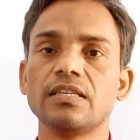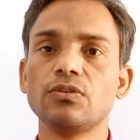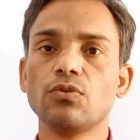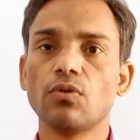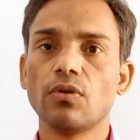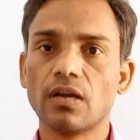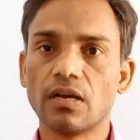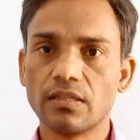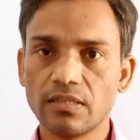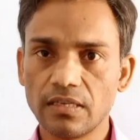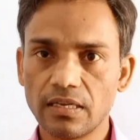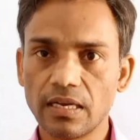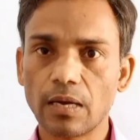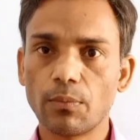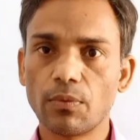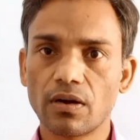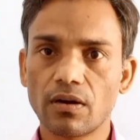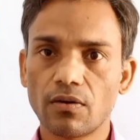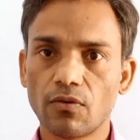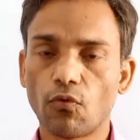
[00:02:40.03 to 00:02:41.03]
Did you learn the
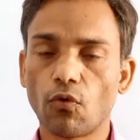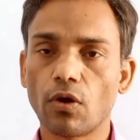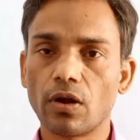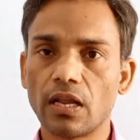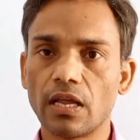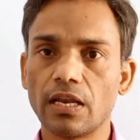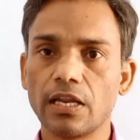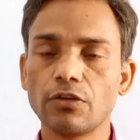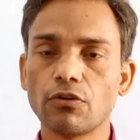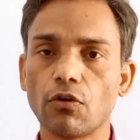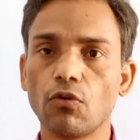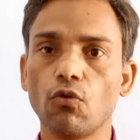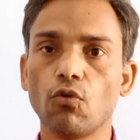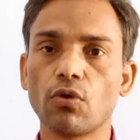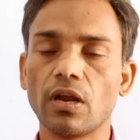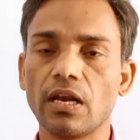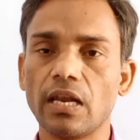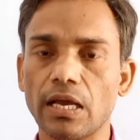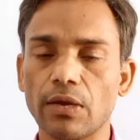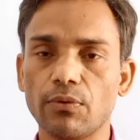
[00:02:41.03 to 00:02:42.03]
grammar for learning your
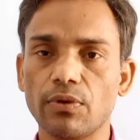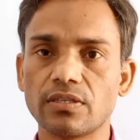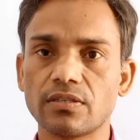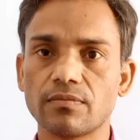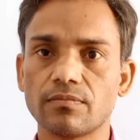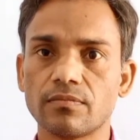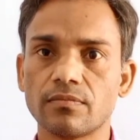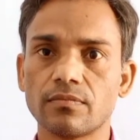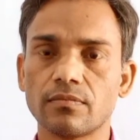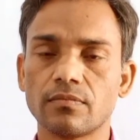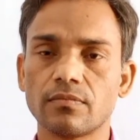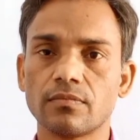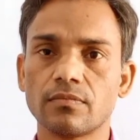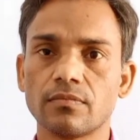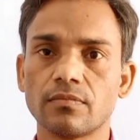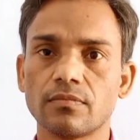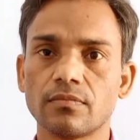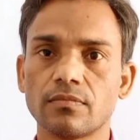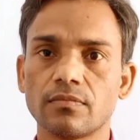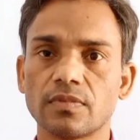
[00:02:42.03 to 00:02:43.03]
local language?
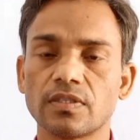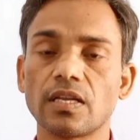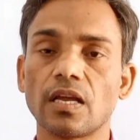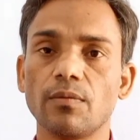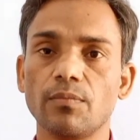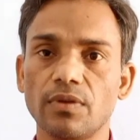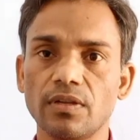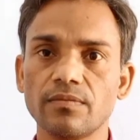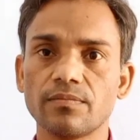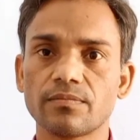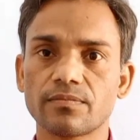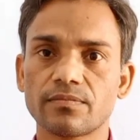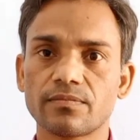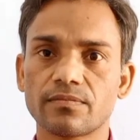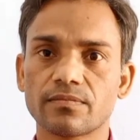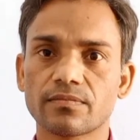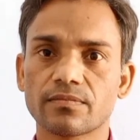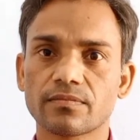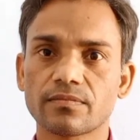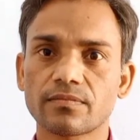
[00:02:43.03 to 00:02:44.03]
Tell me.
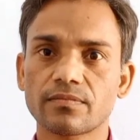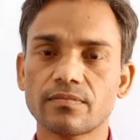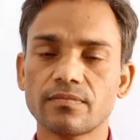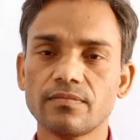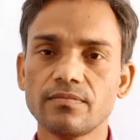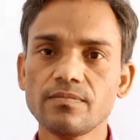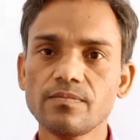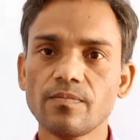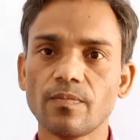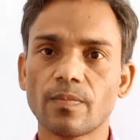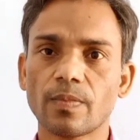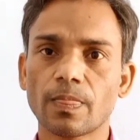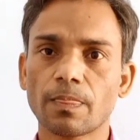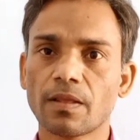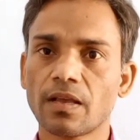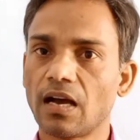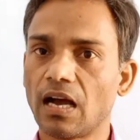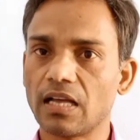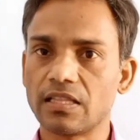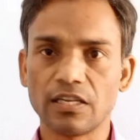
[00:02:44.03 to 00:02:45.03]

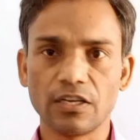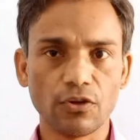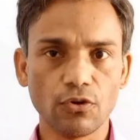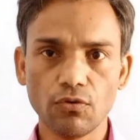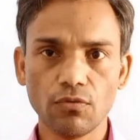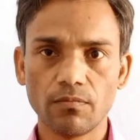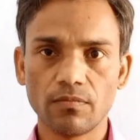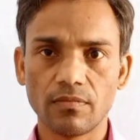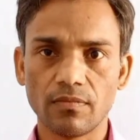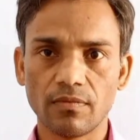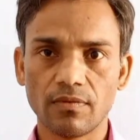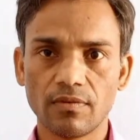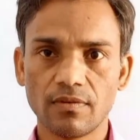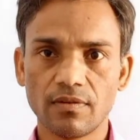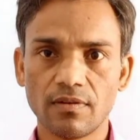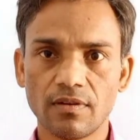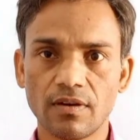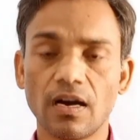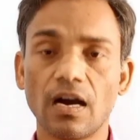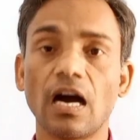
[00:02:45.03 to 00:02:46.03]
I think no.
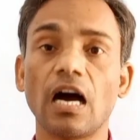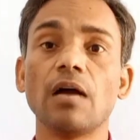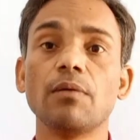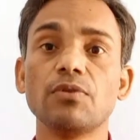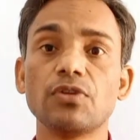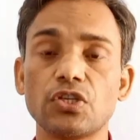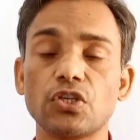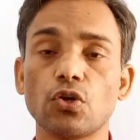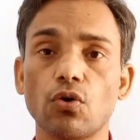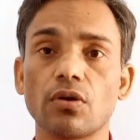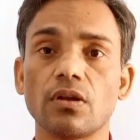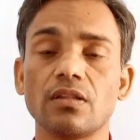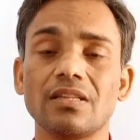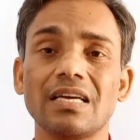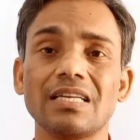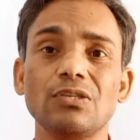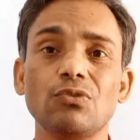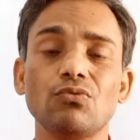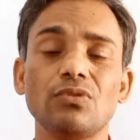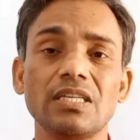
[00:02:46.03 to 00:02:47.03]
I am sure
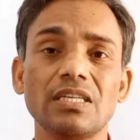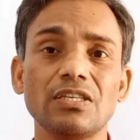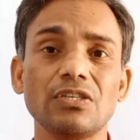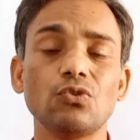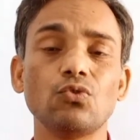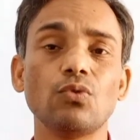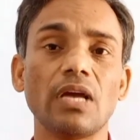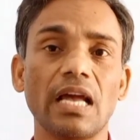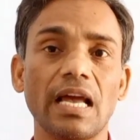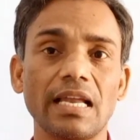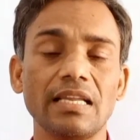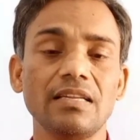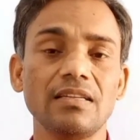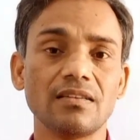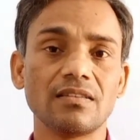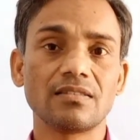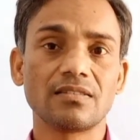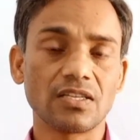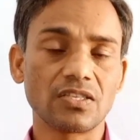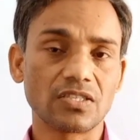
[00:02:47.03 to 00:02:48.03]
that you didn't do
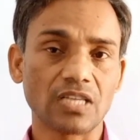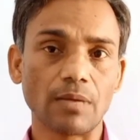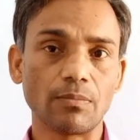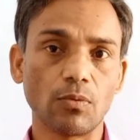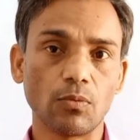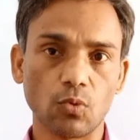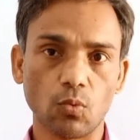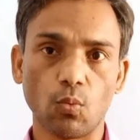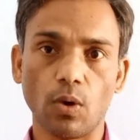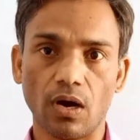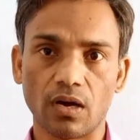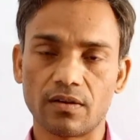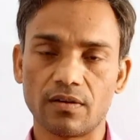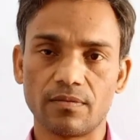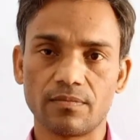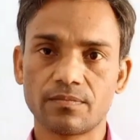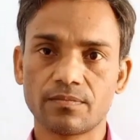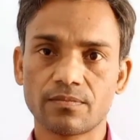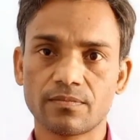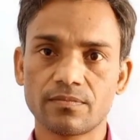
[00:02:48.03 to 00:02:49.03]
any such type of the
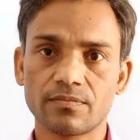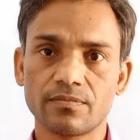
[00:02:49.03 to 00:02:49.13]
work.